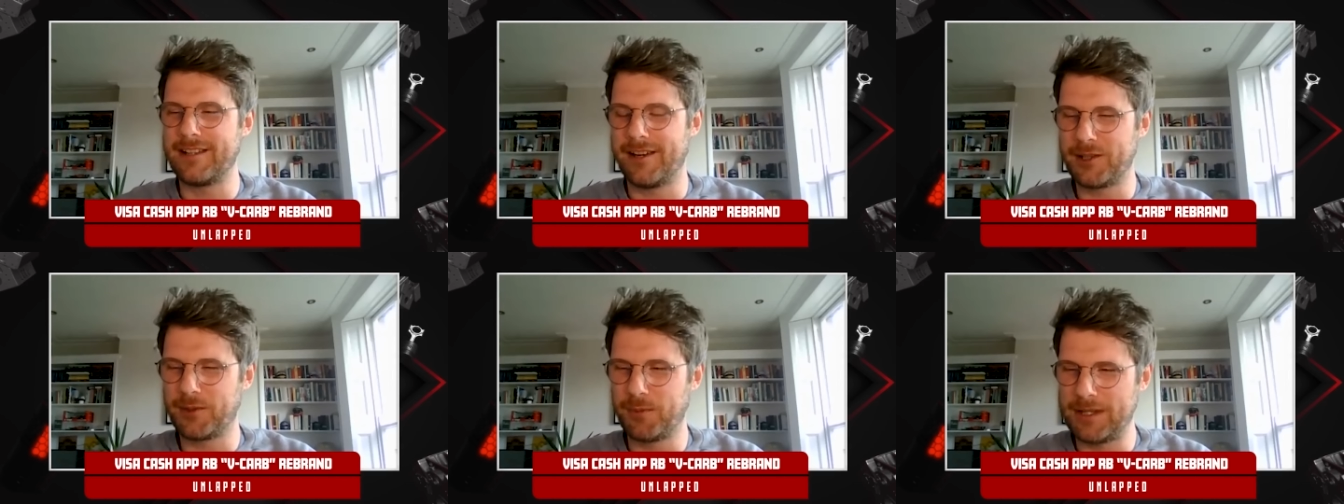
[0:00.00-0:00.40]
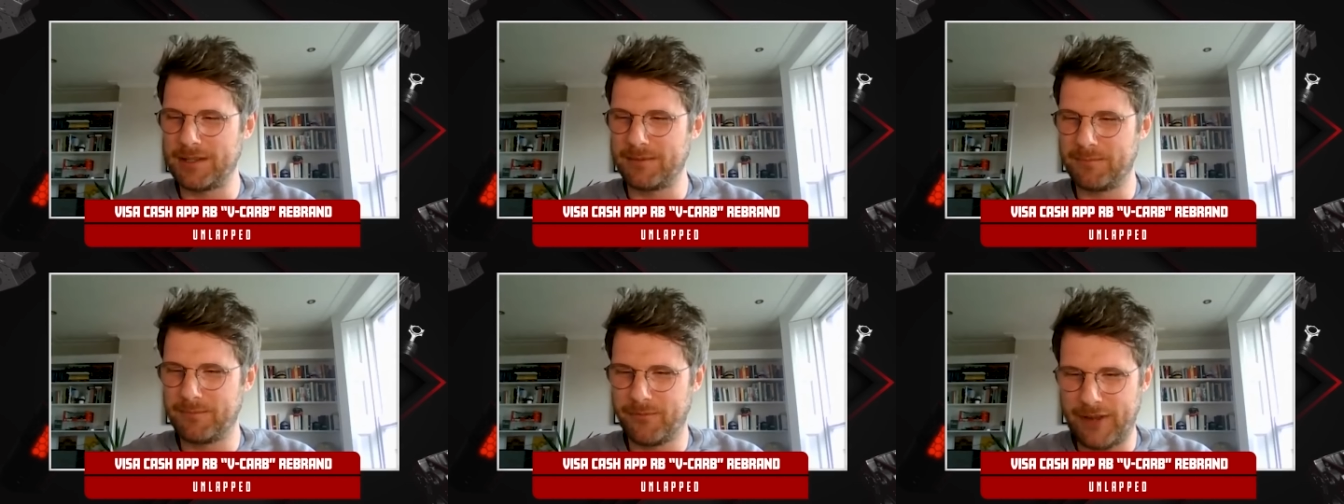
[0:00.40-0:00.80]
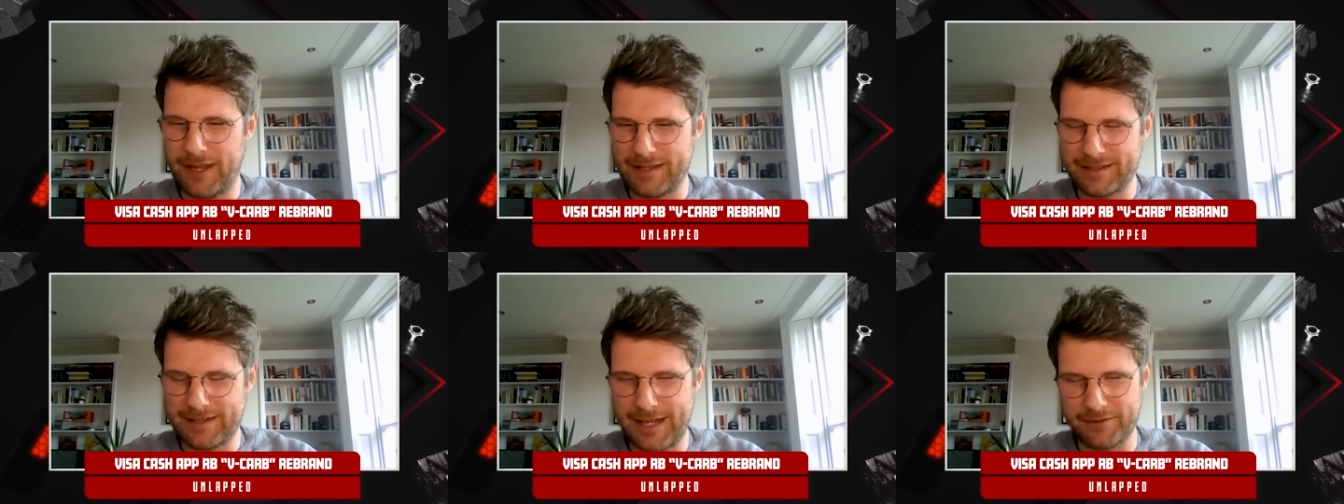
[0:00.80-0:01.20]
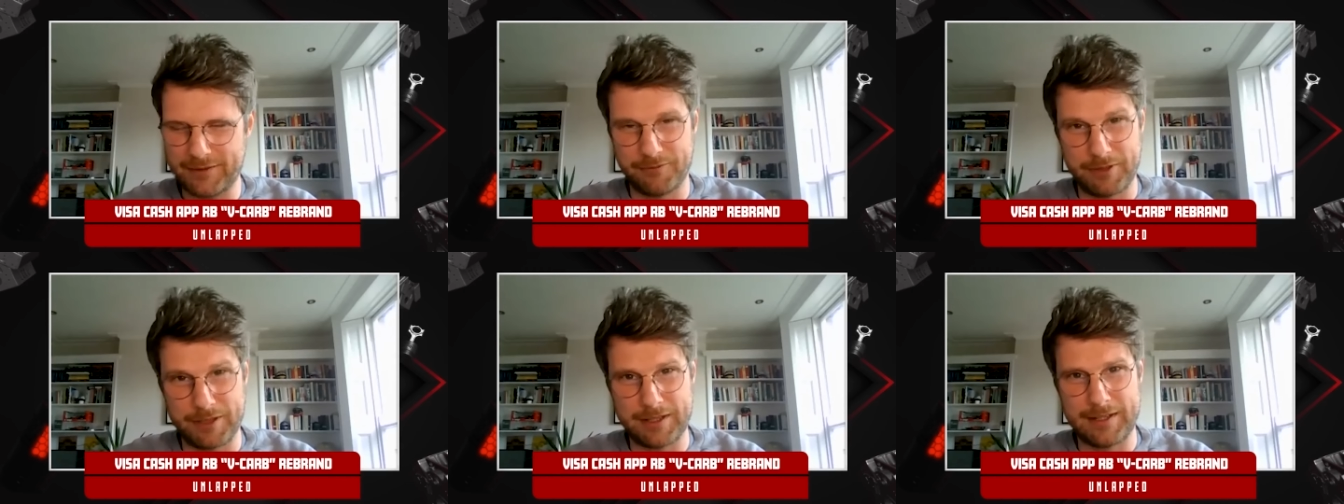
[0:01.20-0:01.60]
nice when fans have
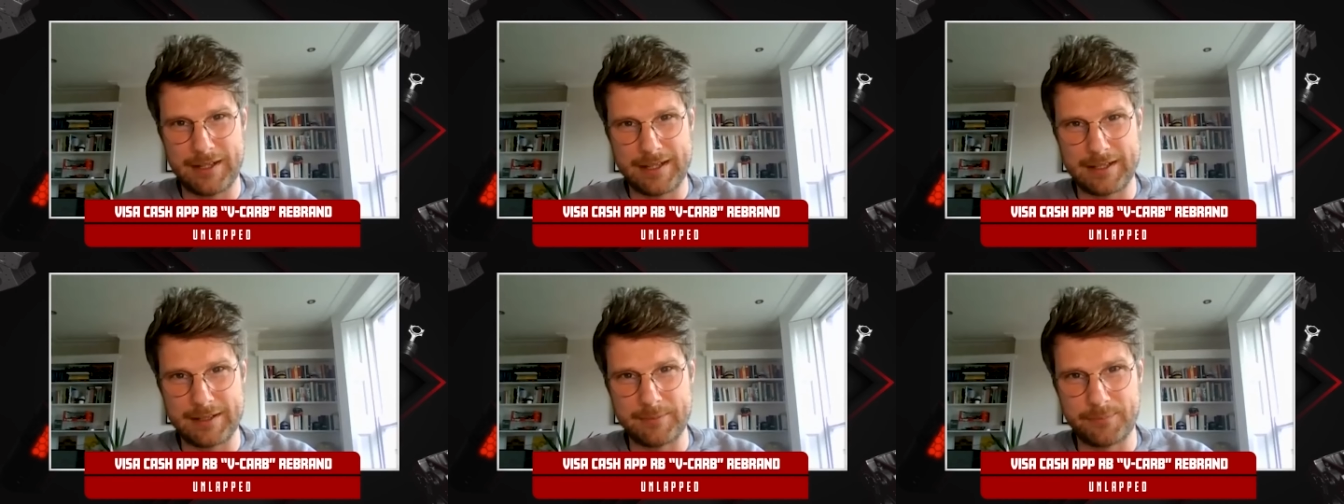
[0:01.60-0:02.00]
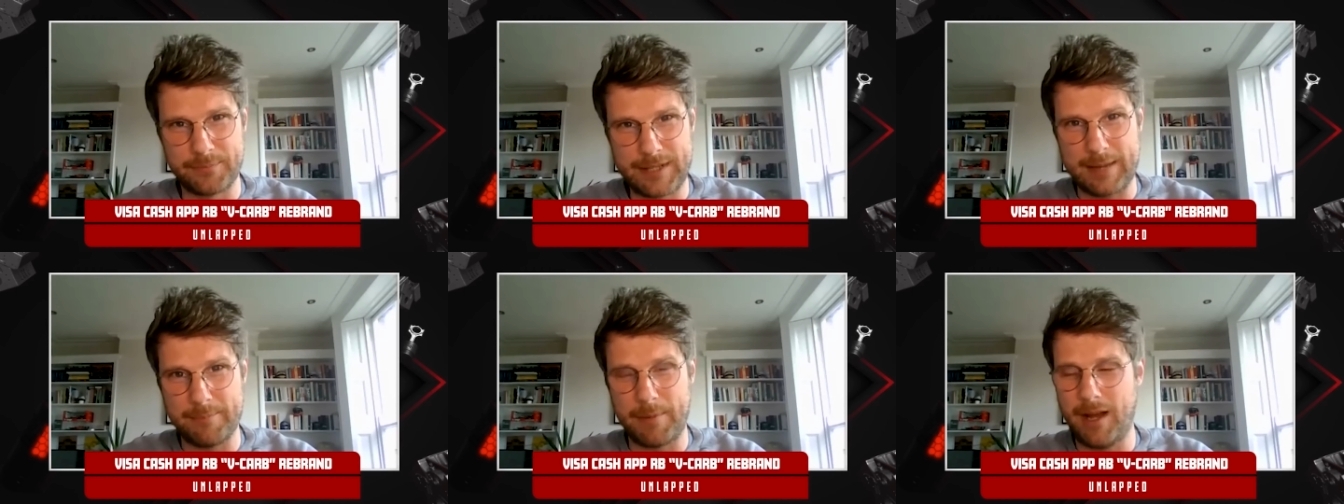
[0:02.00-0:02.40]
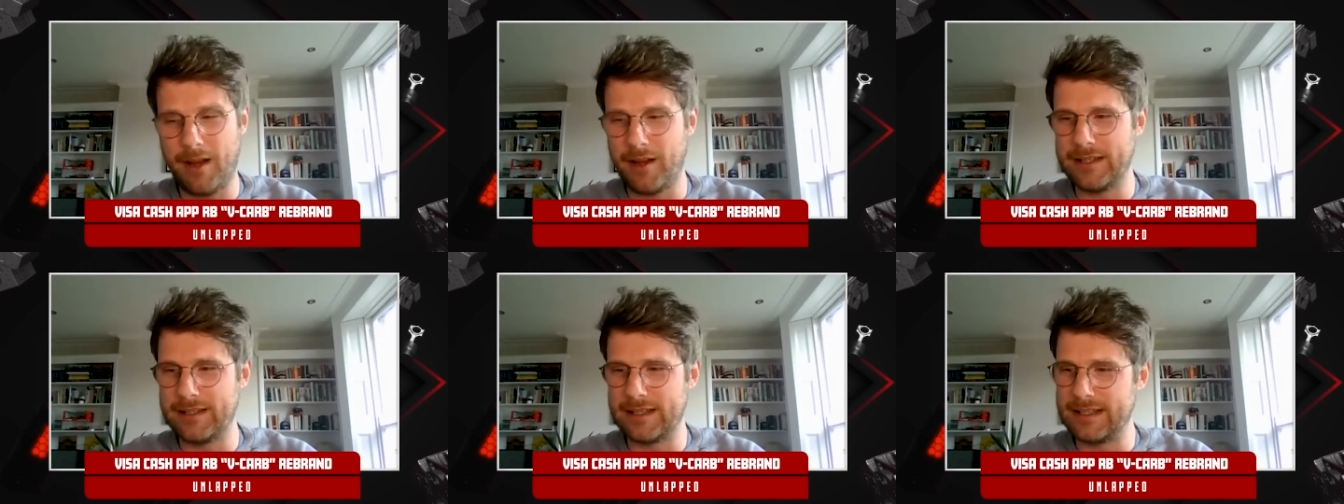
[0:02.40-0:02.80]
something that they can get behind.